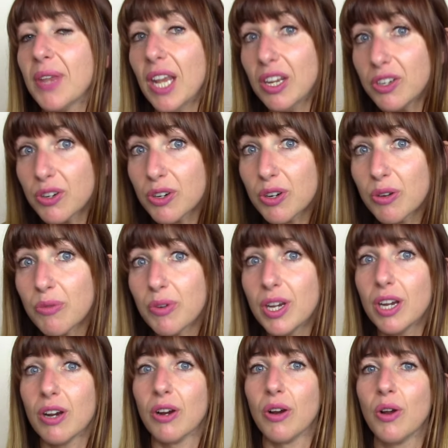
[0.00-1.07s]
your
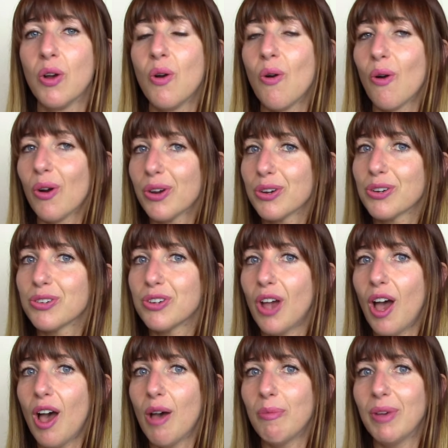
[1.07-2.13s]
career or your
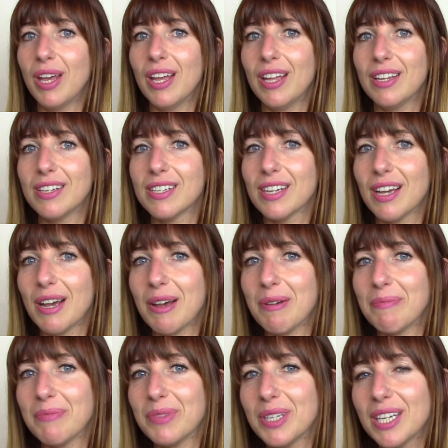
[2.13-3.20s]
job
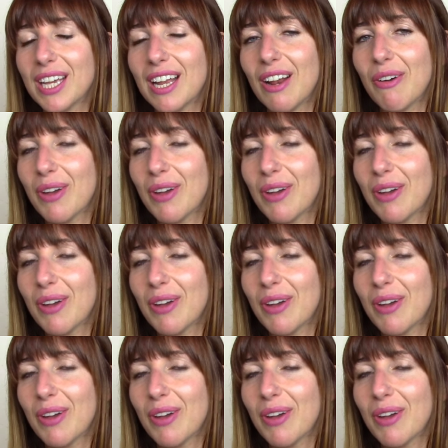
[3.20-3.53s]
and look at,